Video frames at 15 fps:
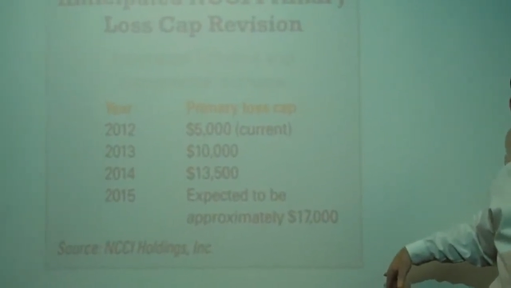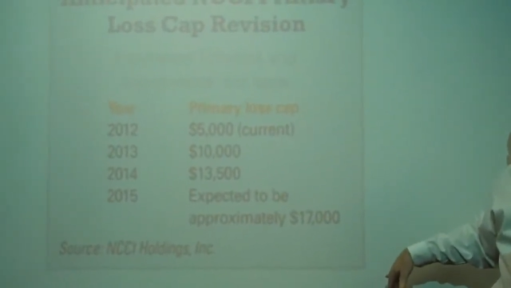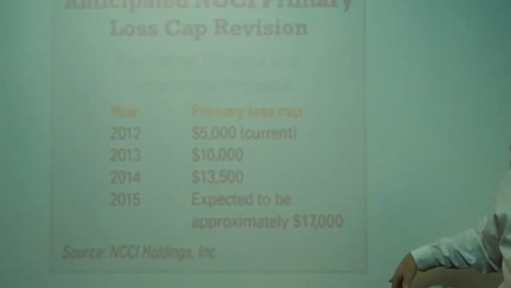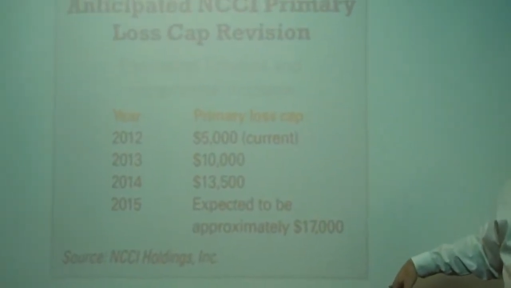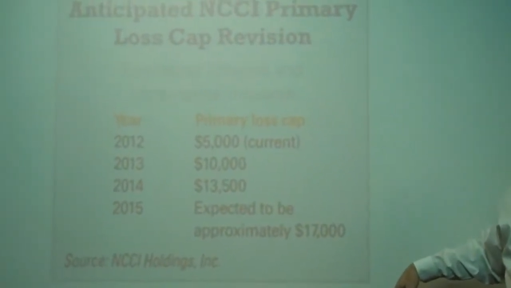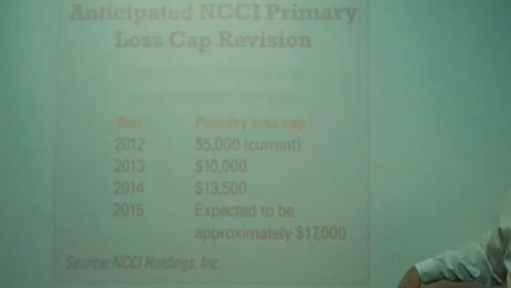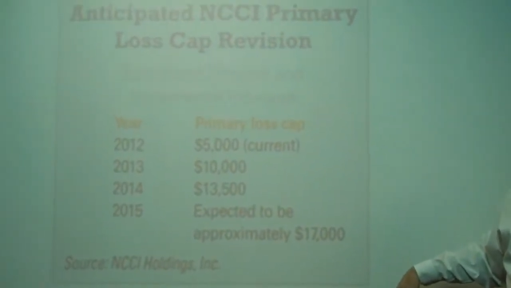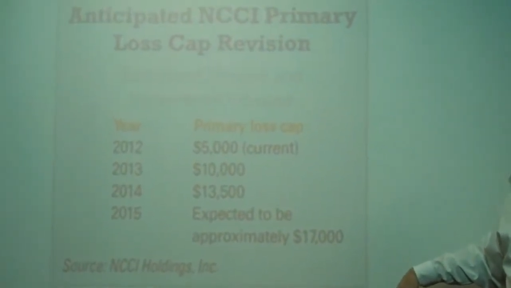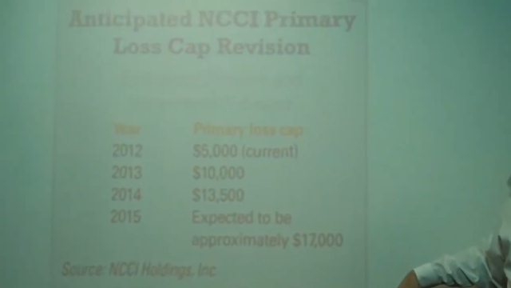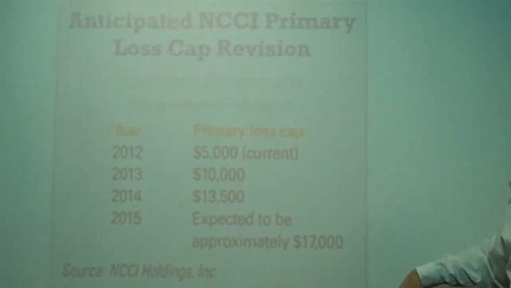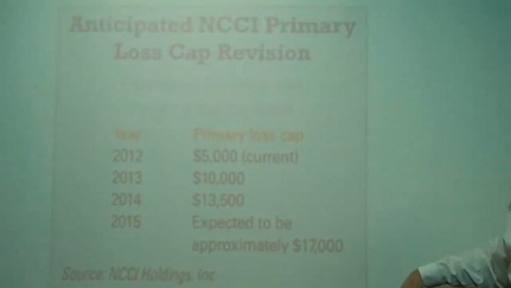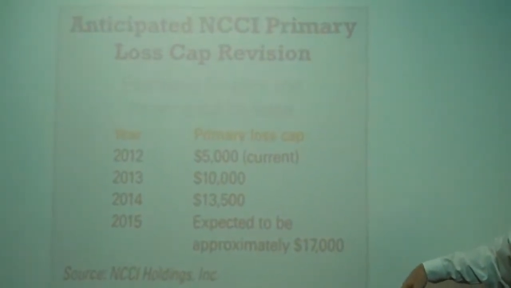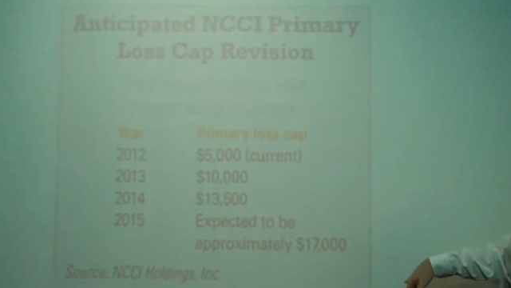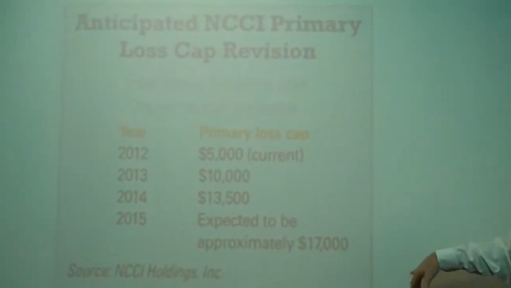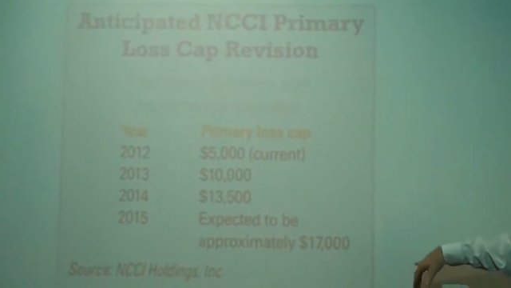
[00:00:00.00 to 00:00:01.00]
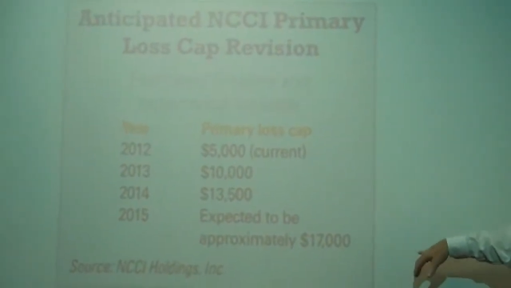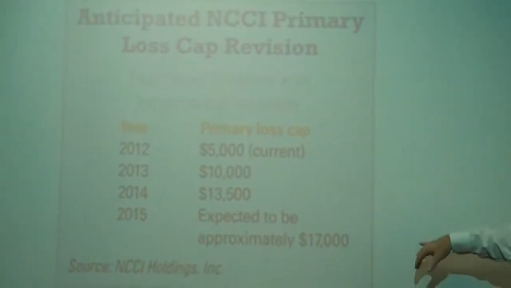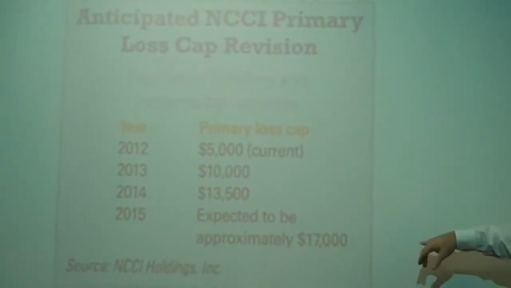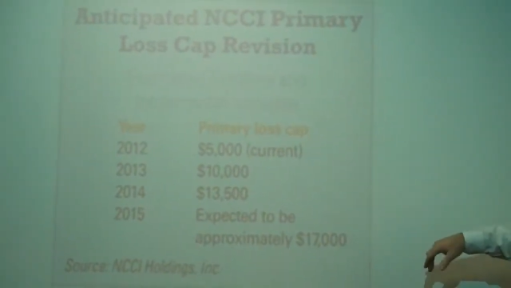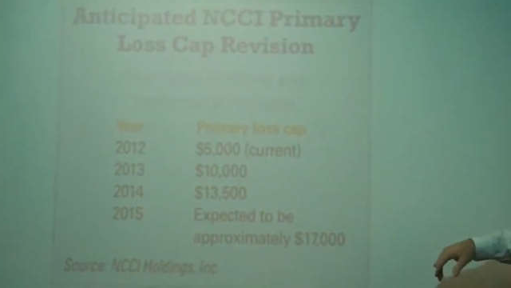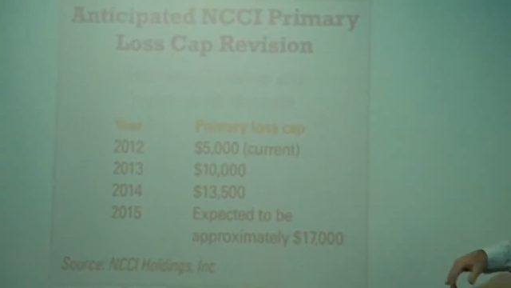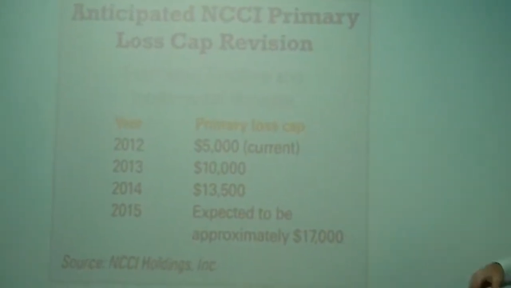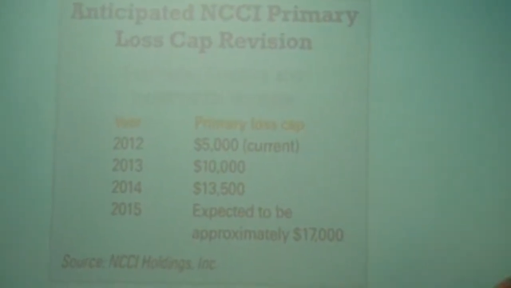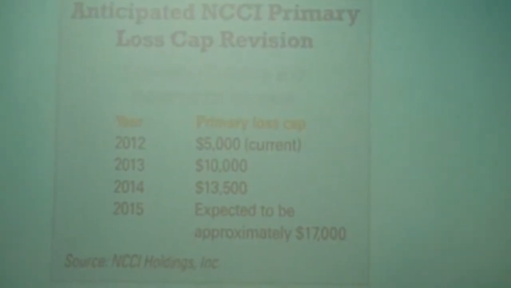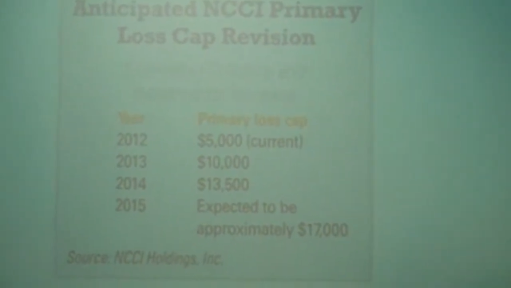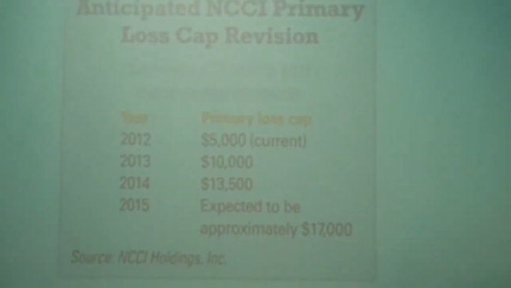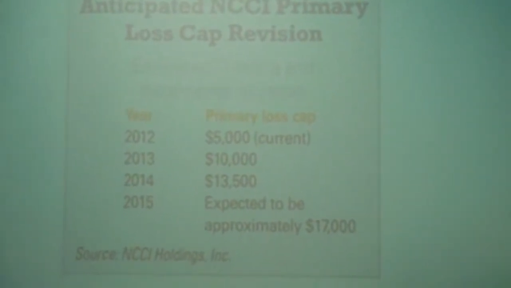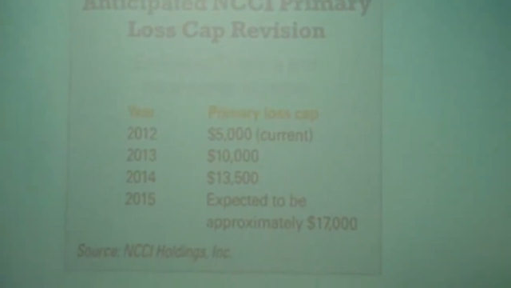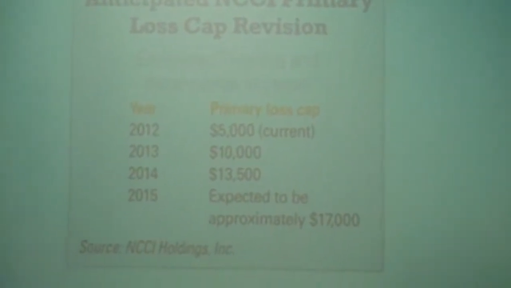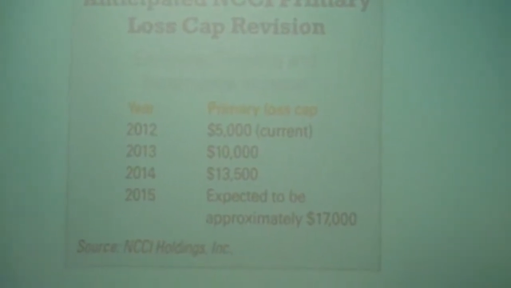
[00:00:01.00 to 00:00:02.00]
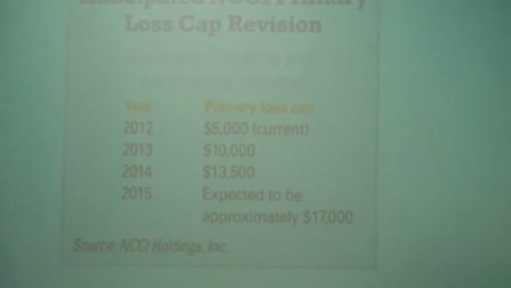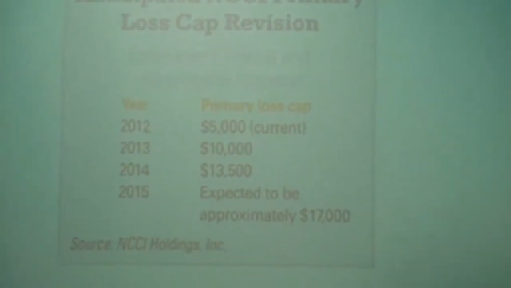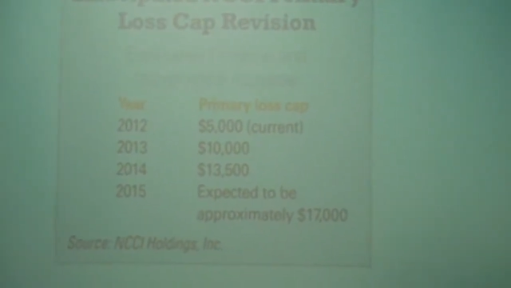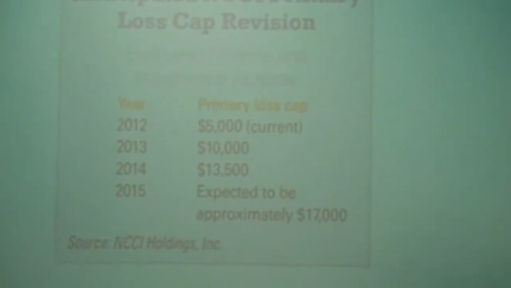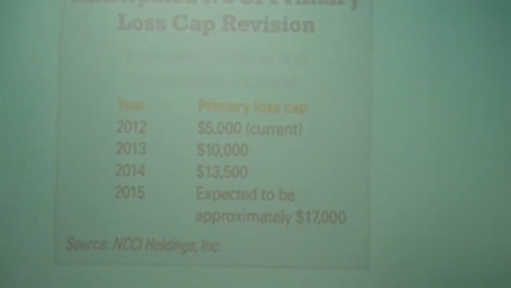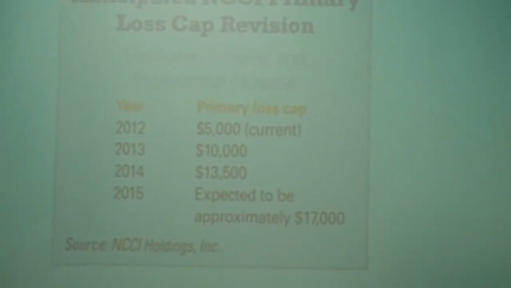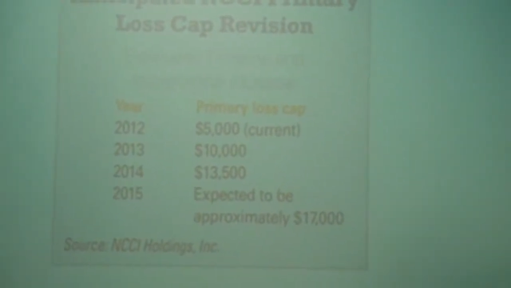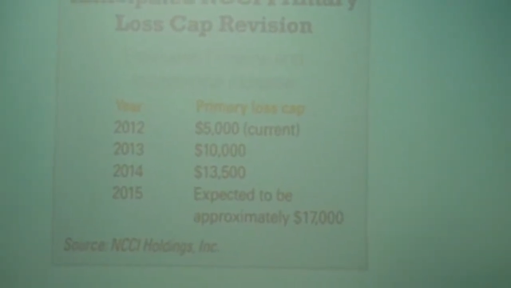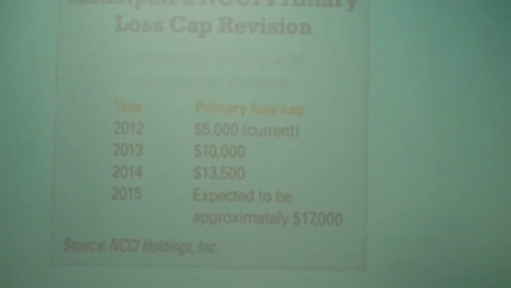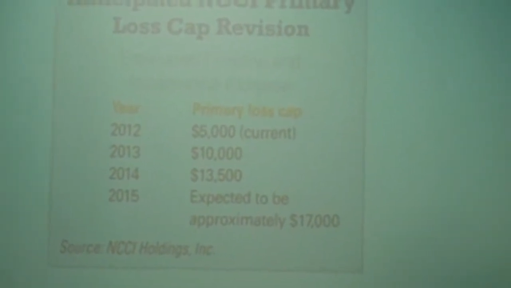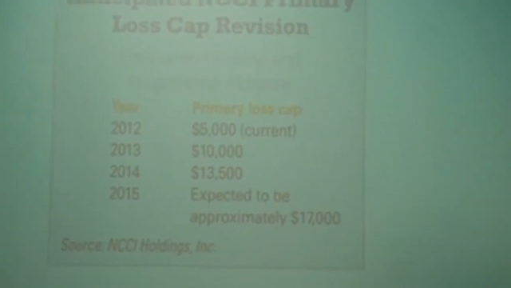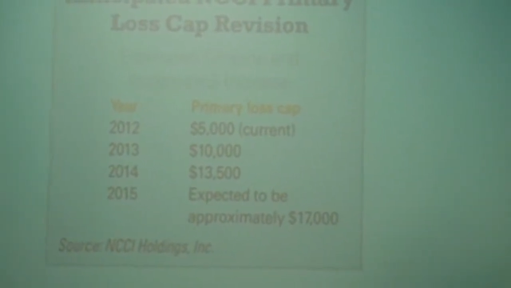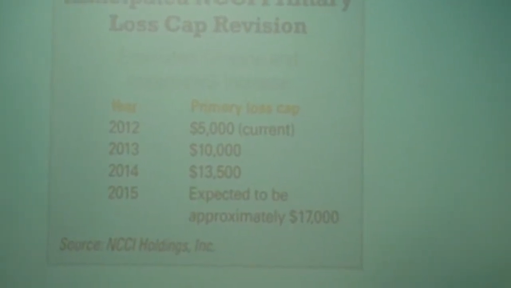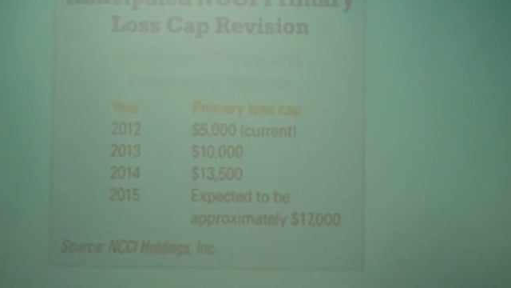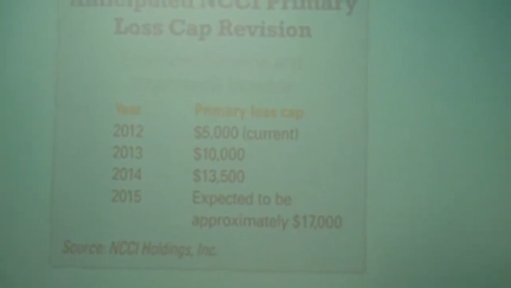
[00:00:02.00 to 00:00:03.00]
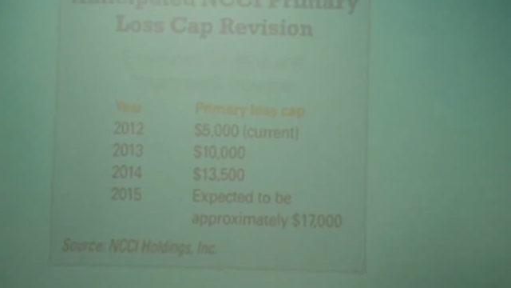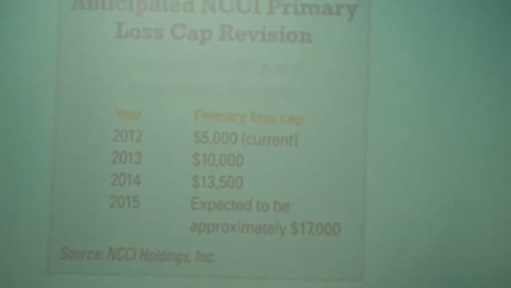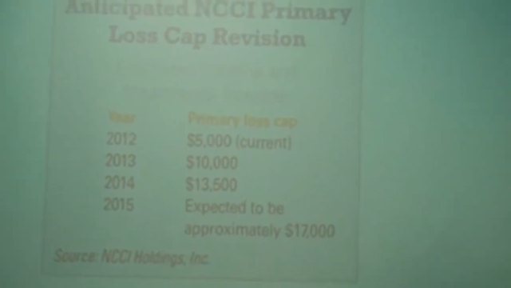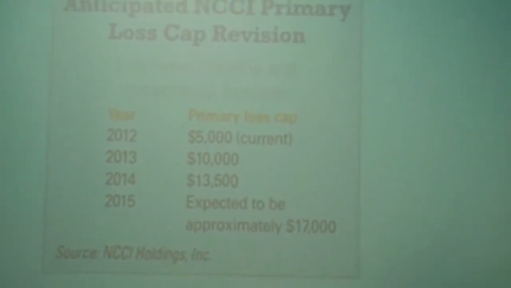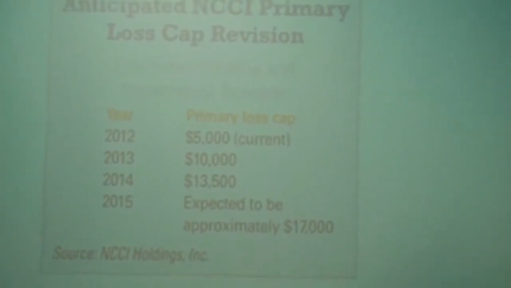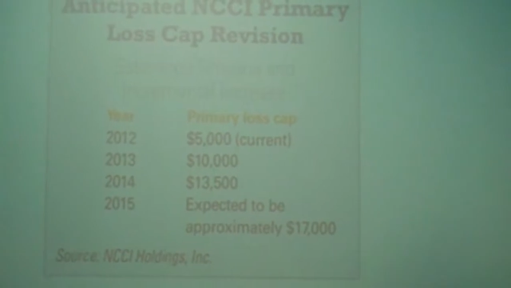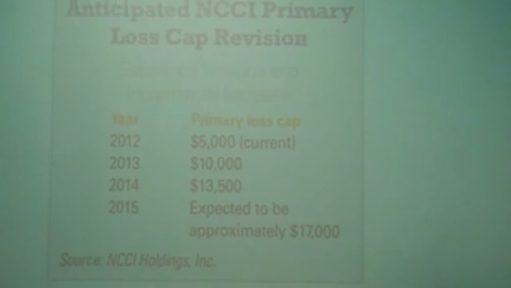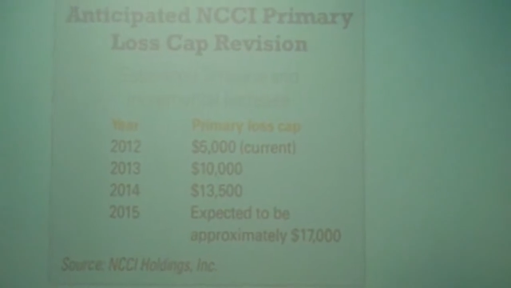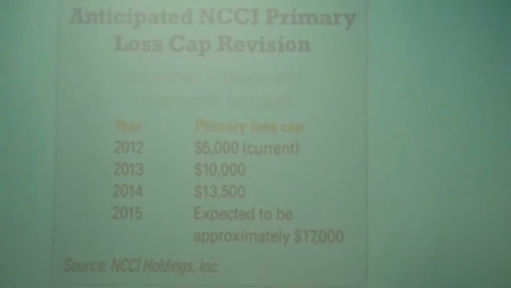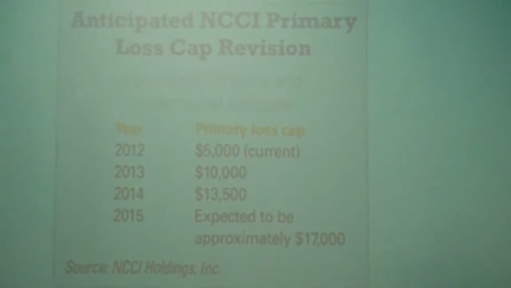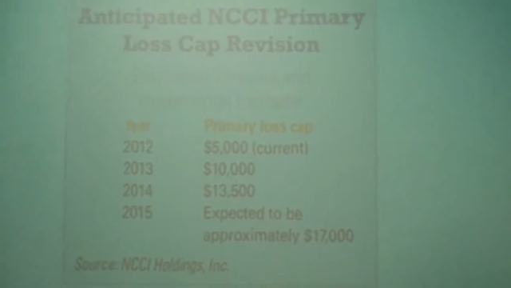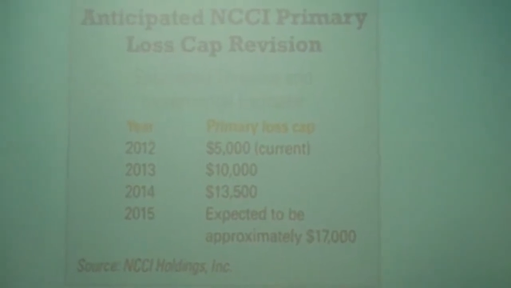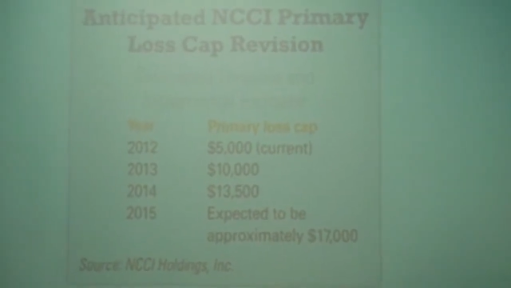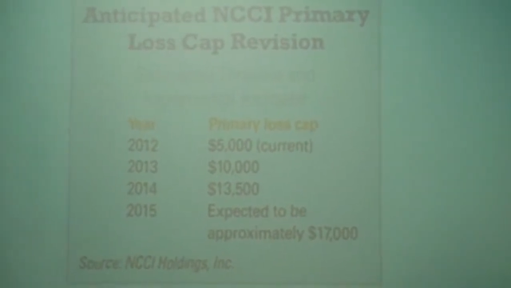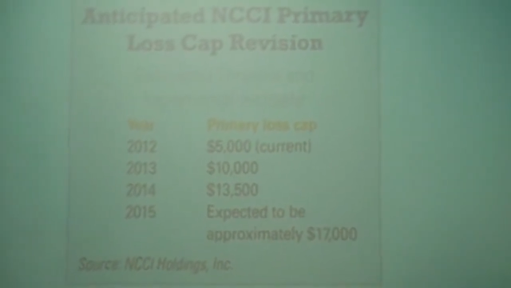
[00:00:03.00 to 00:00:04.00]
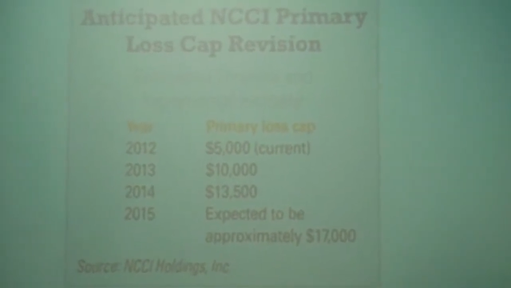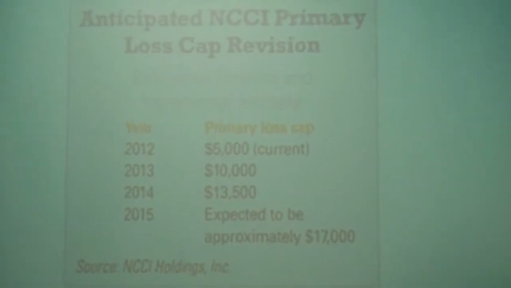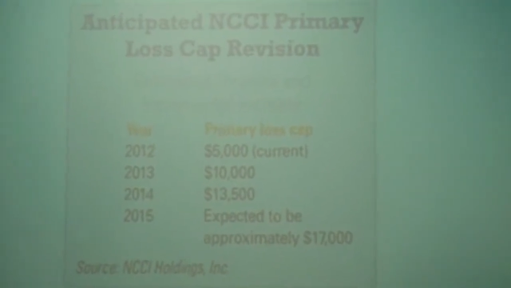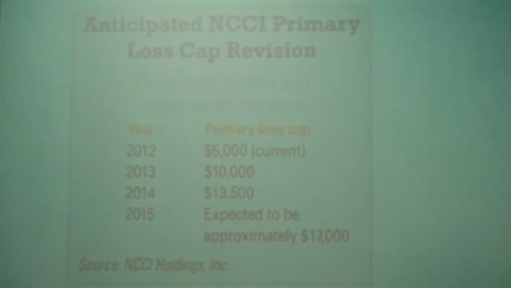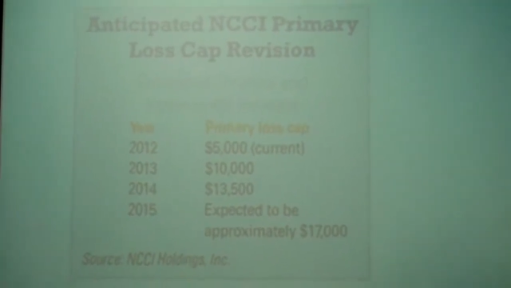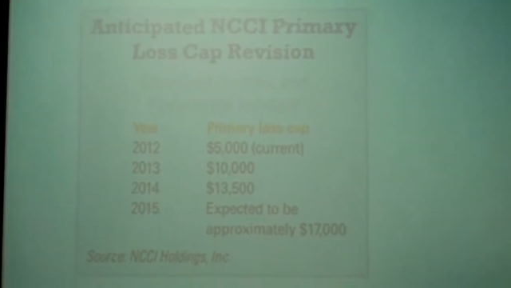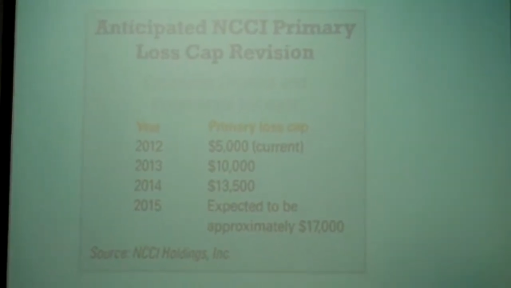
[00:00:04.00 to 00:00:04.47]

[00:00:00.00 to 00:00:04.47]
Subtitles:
No face is visible, so there are no lips to read.